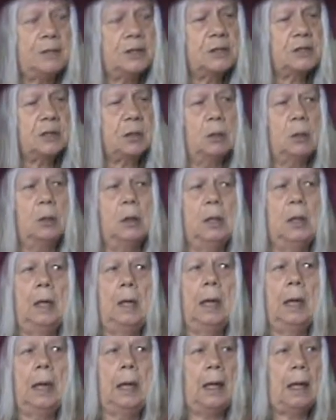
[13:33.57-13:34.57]
So
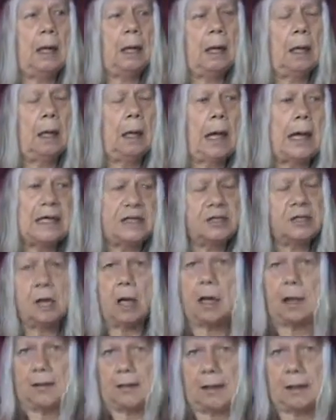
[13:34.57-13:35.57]
I
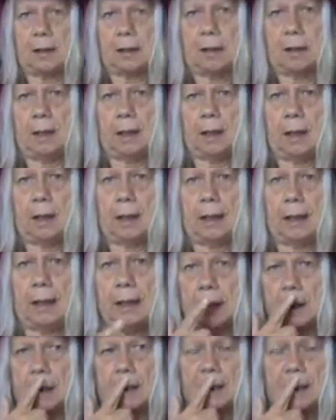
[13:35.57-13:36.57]
saw that
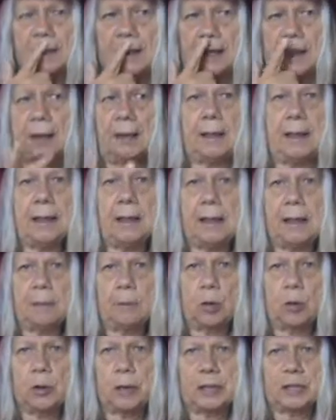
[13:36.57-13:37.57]
the illegal
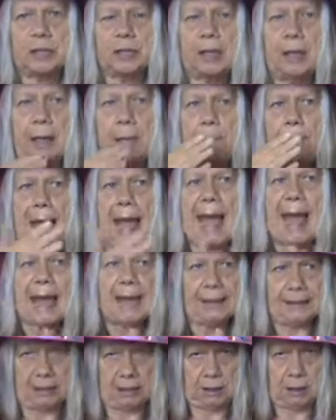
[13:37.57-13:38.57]
immigration
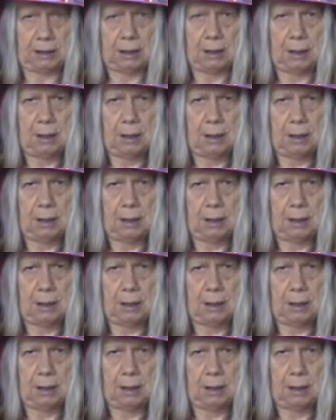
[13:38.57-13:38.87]
impacted